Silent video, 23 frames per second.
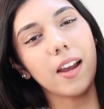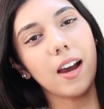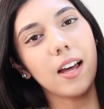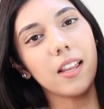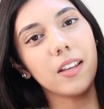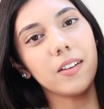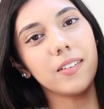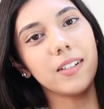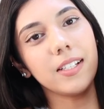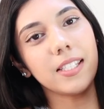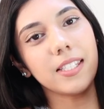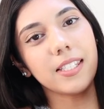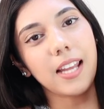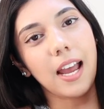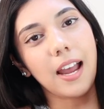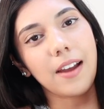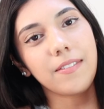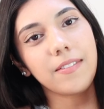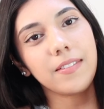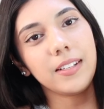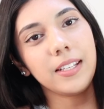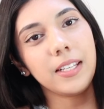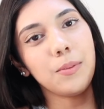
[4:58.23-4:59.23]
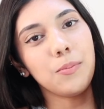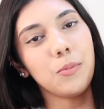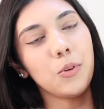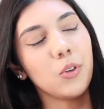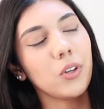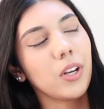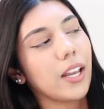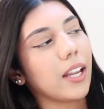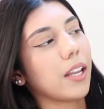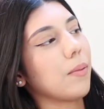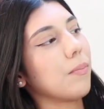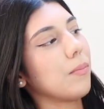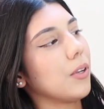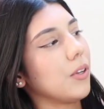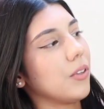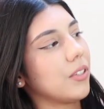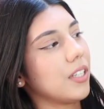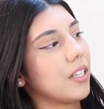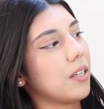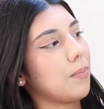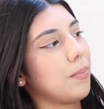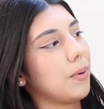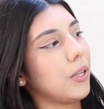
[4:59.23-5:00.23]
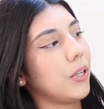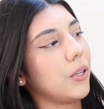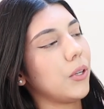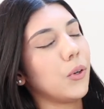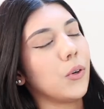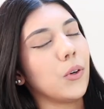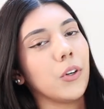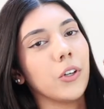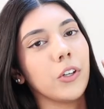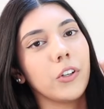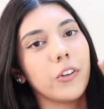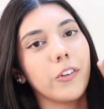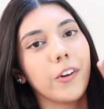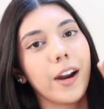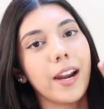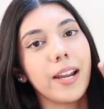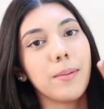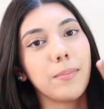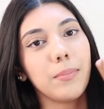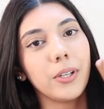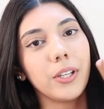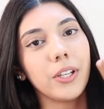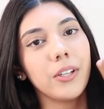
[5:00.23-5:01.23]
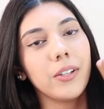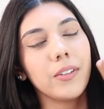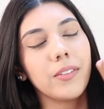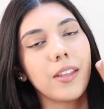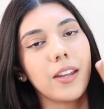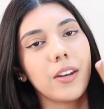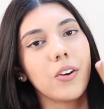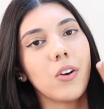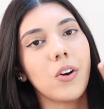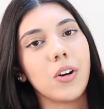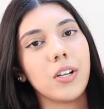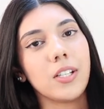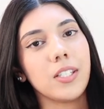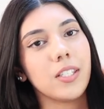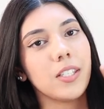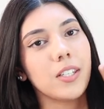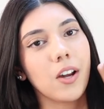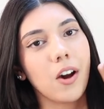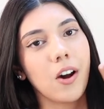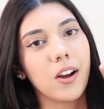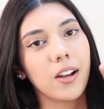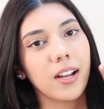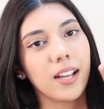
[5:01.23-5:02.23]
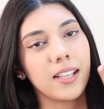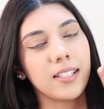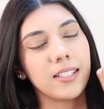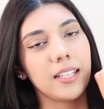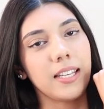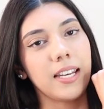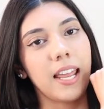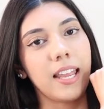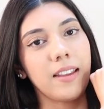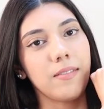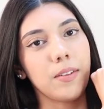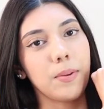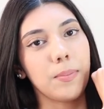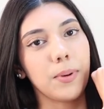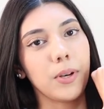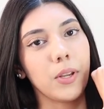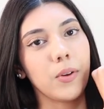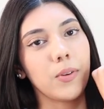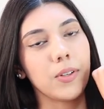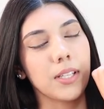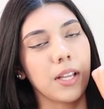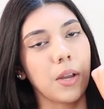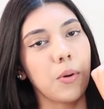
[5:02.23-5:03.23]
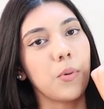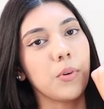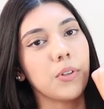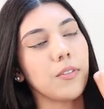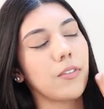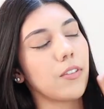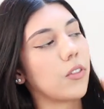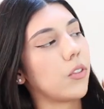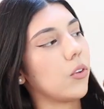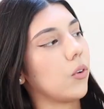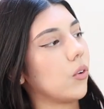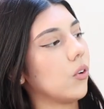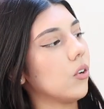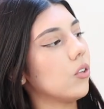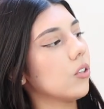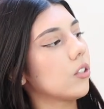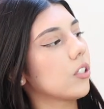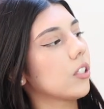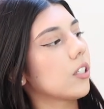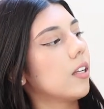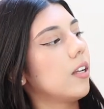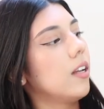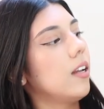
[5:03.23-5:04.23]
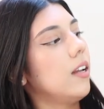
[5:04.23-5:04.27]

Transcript: colour is definitely more like a muted blue or a grey blue. They're not as dark as a navy blue as I would have thought.